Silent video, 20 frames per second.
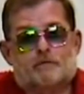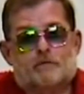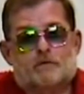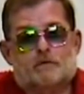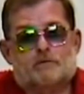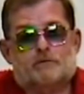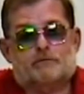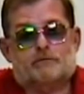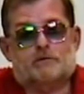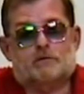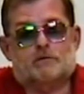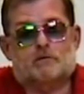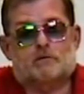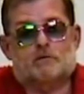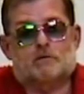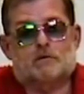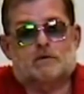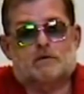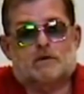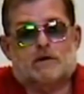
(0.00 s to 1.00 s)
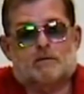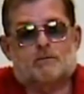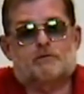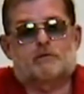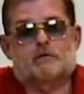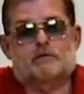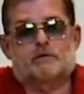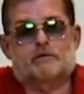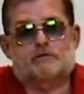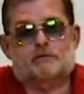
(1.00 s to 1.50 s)
So I was a
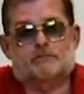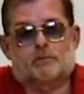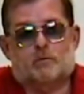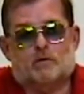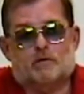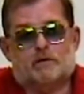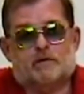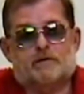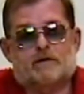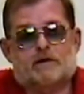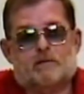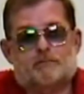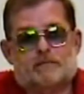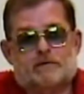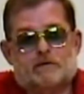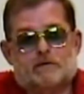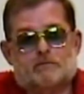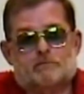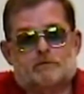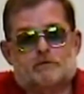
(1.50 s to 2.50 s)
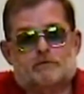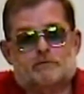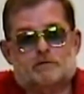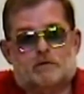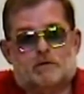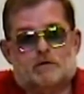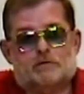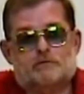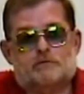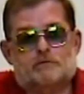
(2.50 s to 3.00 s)
little disappointed not being able to
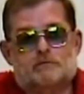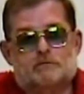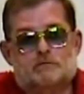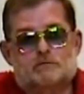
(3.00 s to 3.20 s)
talk to